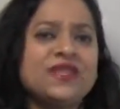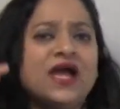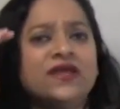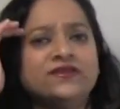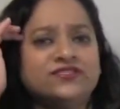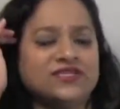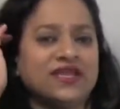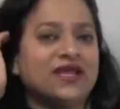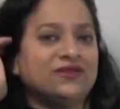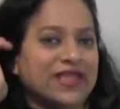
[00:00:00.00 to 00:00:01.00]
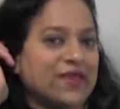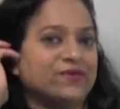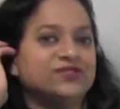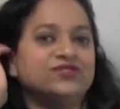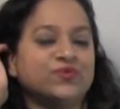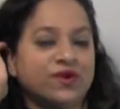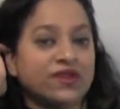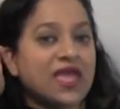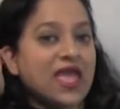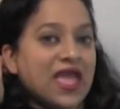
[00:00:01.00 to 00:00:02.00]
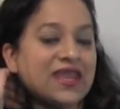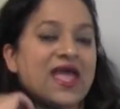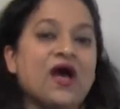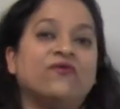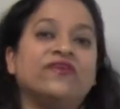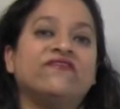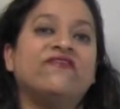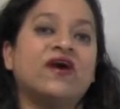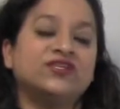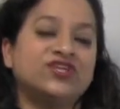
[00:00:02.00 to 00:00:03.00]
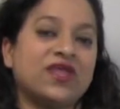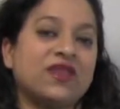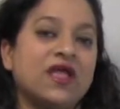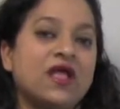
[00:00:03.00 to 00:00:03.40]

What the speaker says: understand how languages work and how they function.